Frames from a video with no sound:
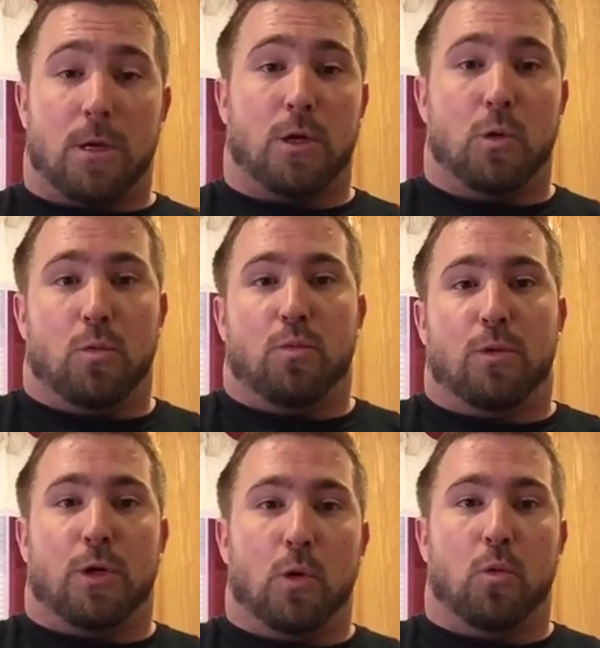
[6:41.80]

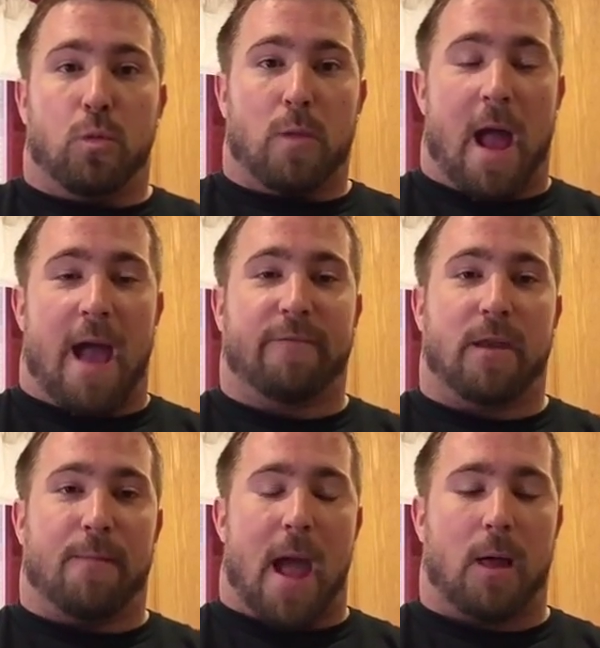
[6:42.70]
you have
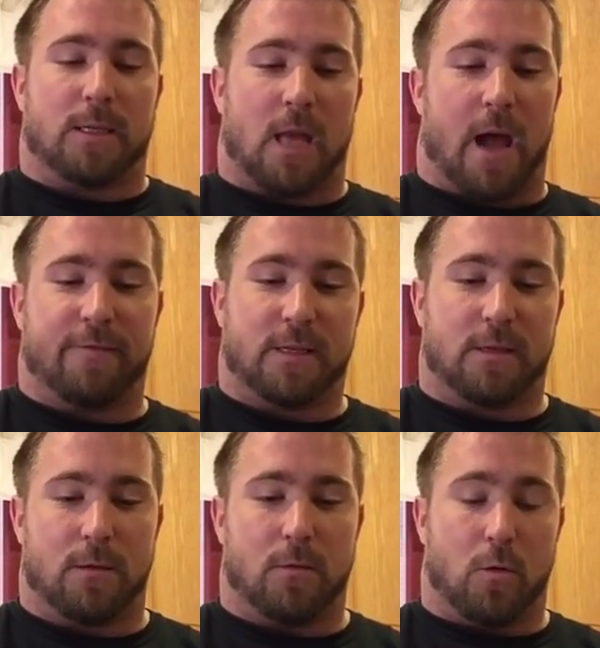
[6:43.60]
an imbalance.
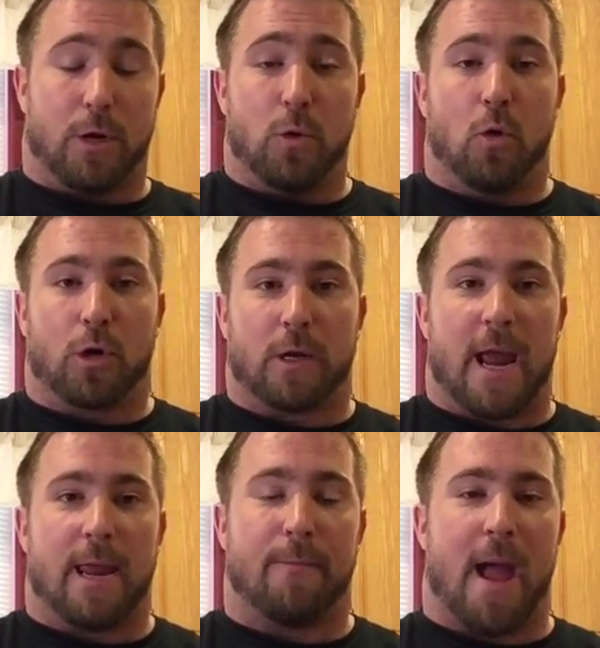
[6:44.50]
Or you will
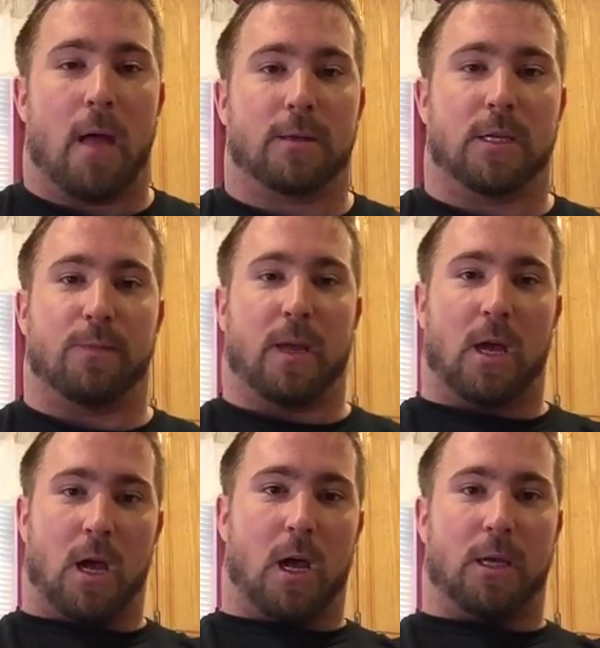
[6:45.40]
create imbalances
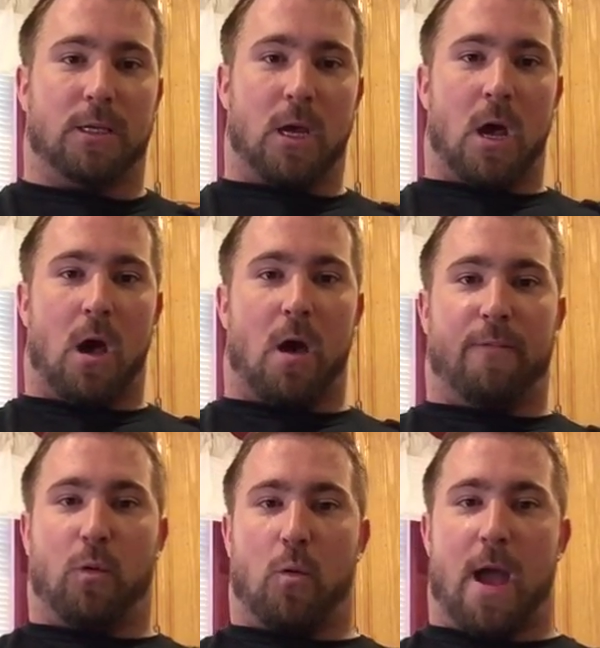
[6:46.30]
because
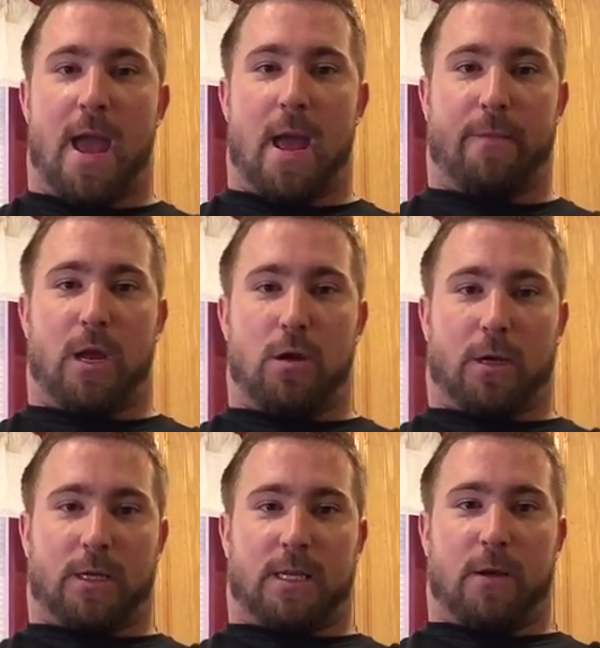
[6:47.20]
of the way, you
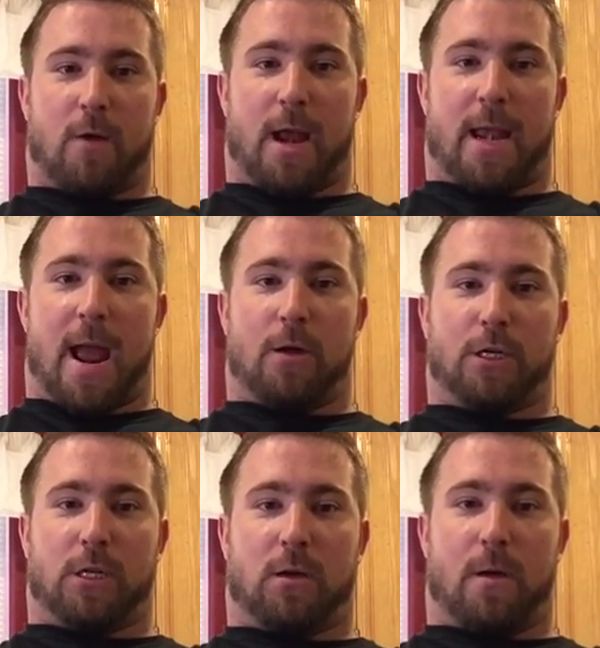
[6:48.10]
can see right now,
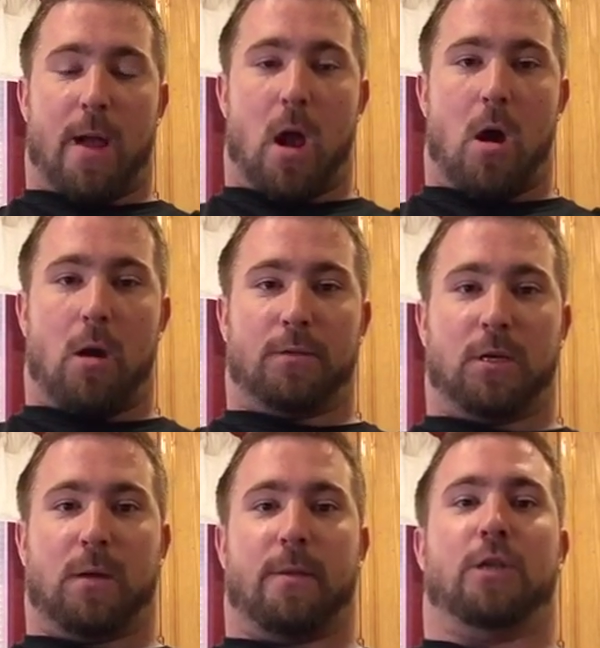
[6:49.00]
just look at my arms,
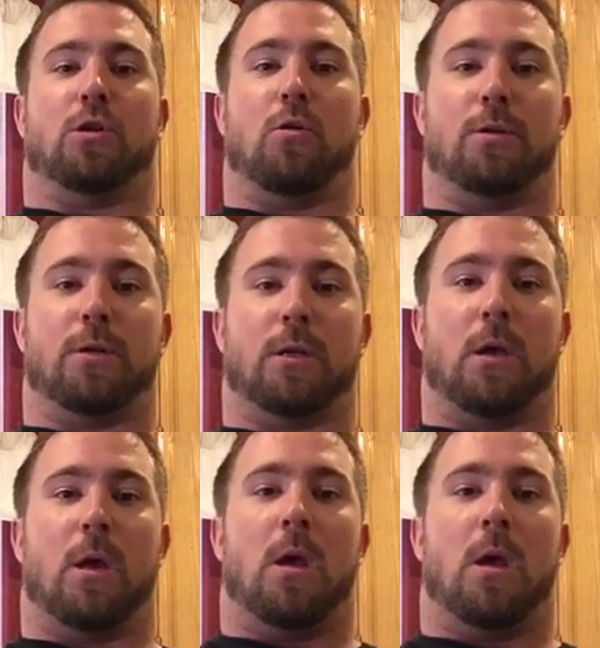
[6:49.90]
look at my shoulders.